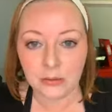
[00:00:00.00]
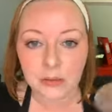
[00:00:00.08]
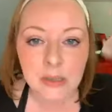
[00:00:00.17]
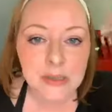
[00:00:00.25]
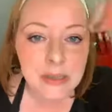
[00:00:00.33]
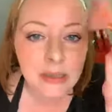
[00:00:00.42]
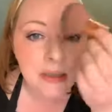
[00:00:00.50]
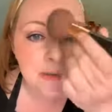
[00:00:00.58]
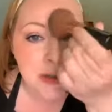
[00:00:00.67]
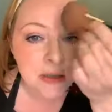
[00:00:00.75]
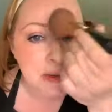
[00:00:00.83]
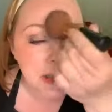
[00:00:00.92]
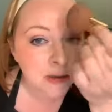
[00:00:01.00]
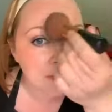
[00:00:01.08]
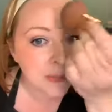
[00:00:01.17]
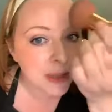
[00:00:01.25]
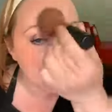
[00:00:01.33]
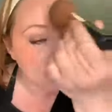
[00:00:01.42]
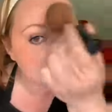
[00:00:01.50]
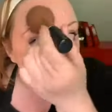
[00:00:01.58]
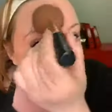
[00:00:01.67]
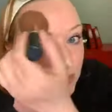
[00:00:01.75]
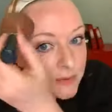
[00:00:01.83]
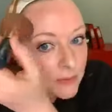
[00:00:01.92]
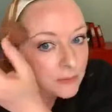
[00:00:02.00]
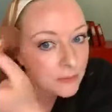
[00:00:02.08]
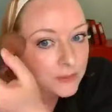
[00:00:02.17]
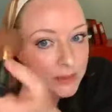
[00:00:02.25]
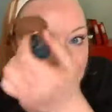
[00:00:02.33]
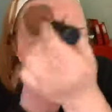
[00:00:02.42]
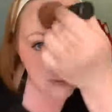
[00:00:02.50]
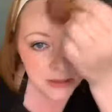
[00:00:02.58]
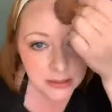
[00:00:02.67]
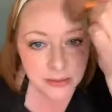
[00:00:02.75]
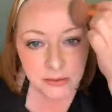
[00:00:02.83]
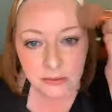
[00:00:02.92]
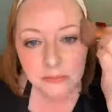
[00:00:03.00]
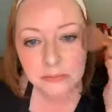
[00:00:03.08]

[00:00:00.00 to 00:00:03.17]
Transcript: Because even though I love makeup, I also love it to look natural,